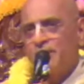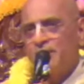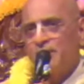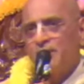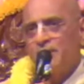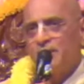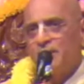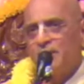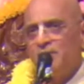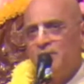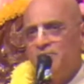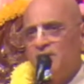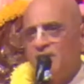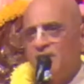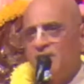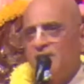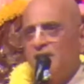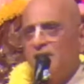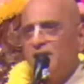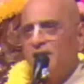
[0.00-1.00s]
In
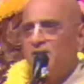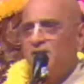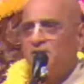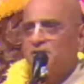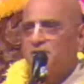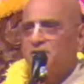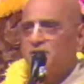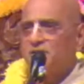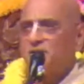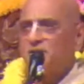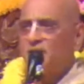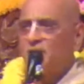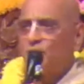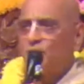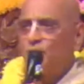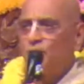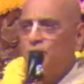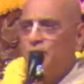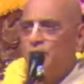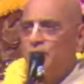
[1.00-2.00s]
Vedic culture, a
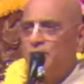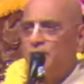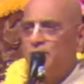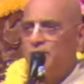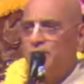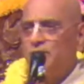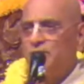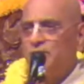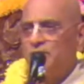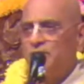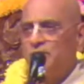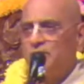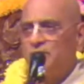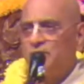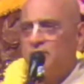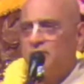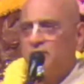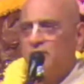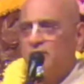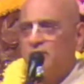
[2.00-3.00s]
woman
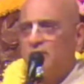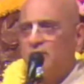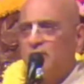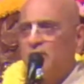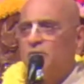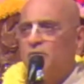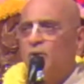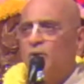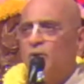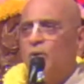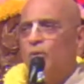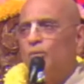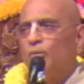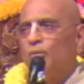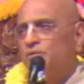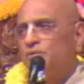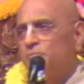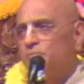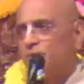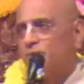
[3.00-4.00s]
is always
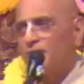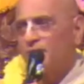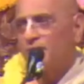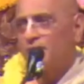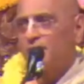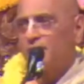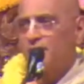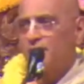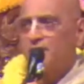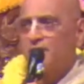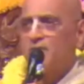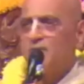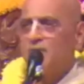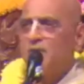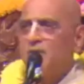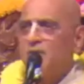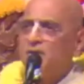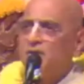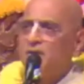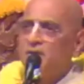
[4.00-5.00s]
protected.
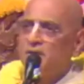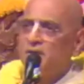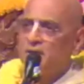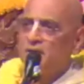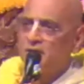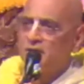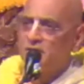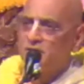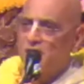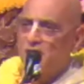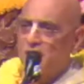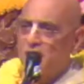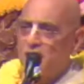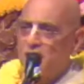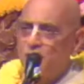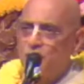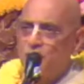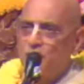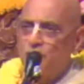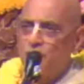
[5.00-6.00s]
In her
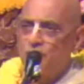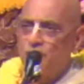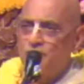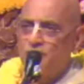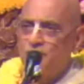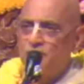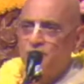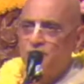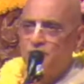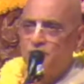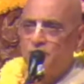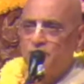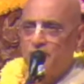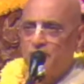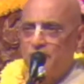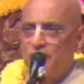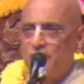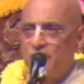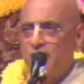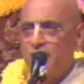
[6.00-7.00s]
childhood, she is
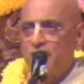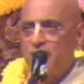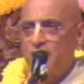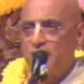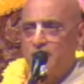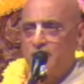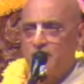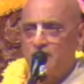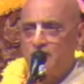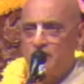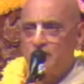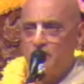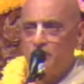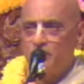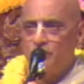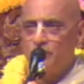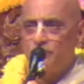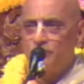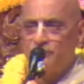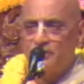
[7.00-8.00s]
protected. In her
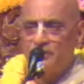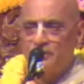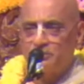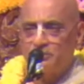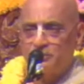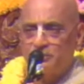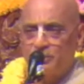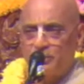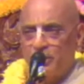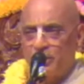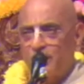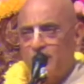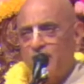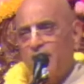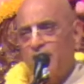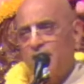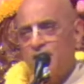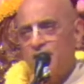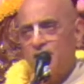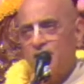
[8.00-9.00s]
youth, she is
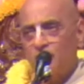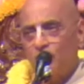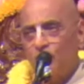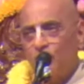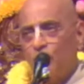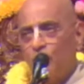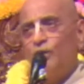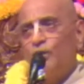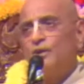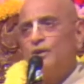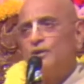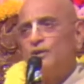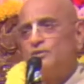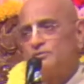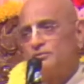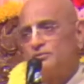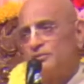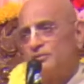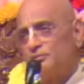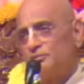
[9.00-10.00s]
protected. In her old age, she
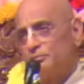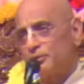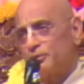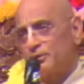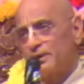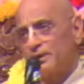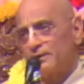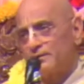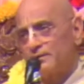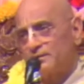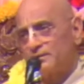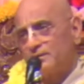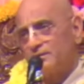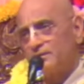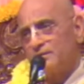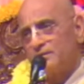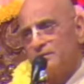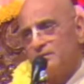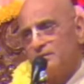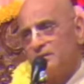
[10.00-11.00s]
is protected.
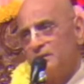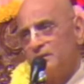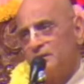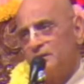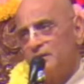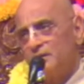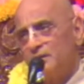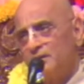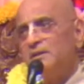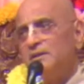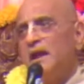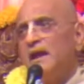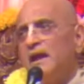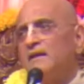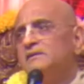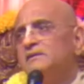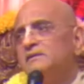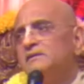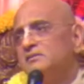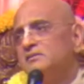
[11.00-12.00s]
That
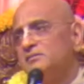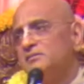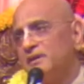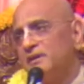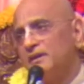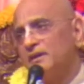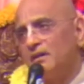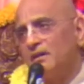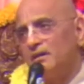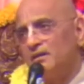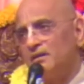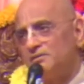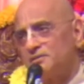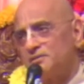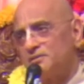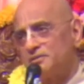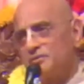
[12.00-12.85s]
is the Vedic culture.